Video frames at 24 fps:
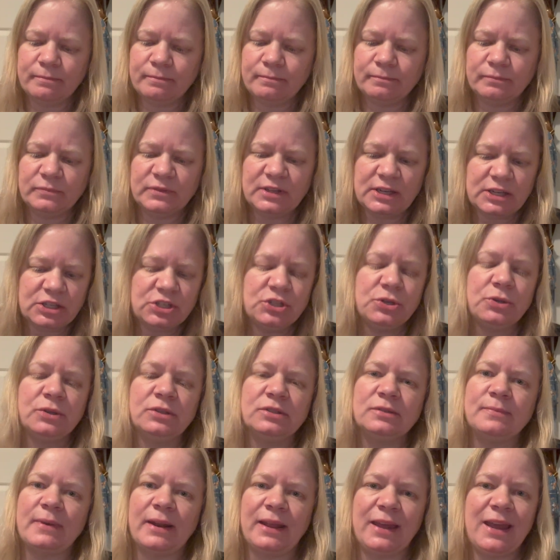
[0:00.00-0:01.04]

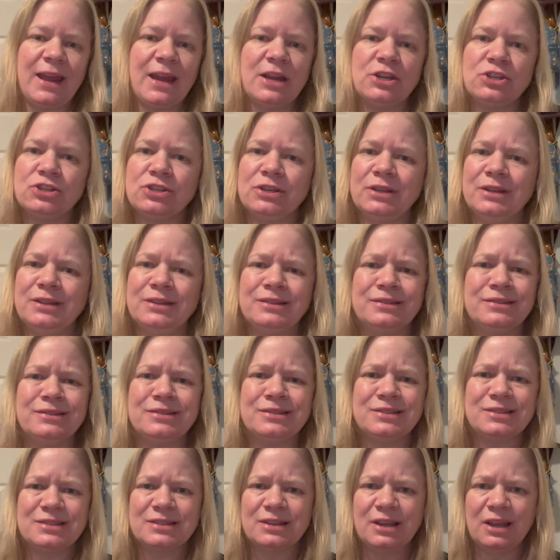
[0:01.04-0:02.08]
tissues,
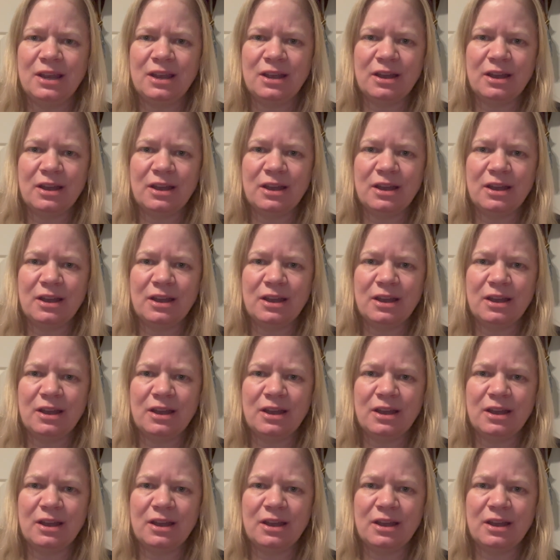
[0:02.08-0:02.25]
medications,